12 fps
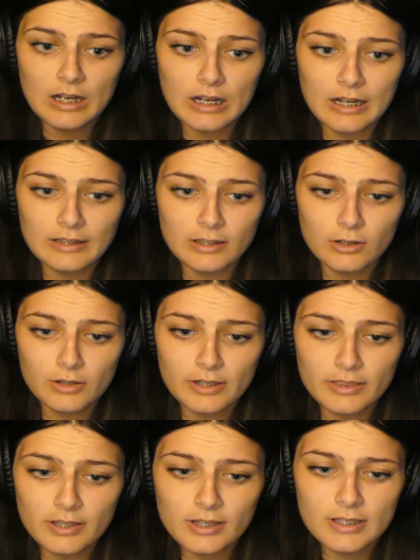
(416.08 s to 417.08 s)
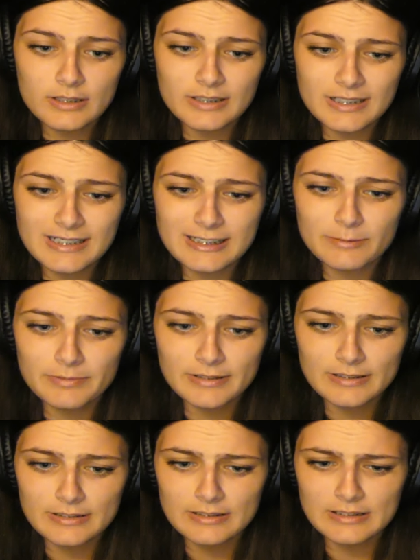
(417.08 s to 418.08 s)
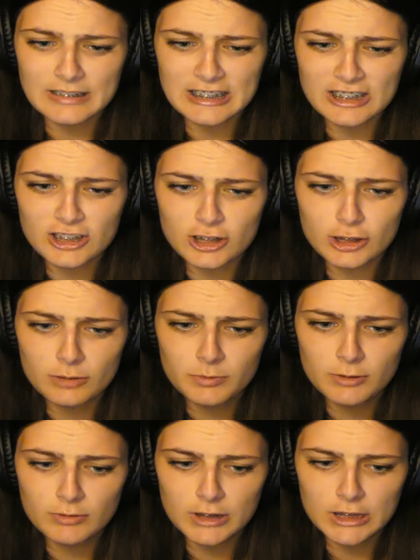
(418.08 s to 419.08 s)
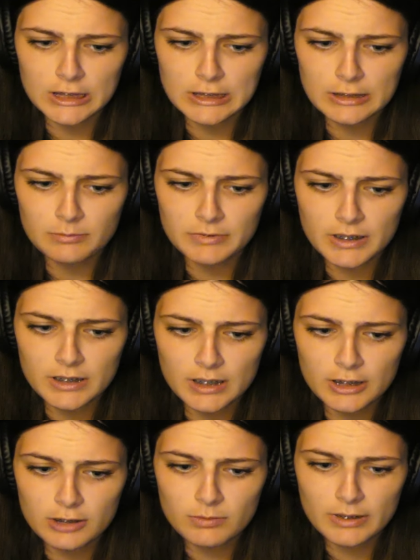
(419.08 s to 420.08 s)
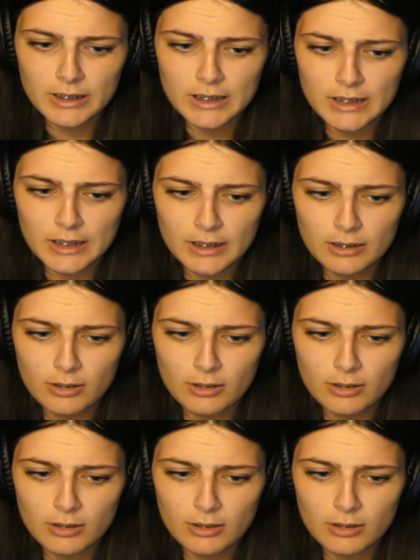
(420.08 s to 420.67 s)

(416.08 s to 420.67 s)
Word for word: I You think he's dead because his eyes are open right now, but he's not doing anything.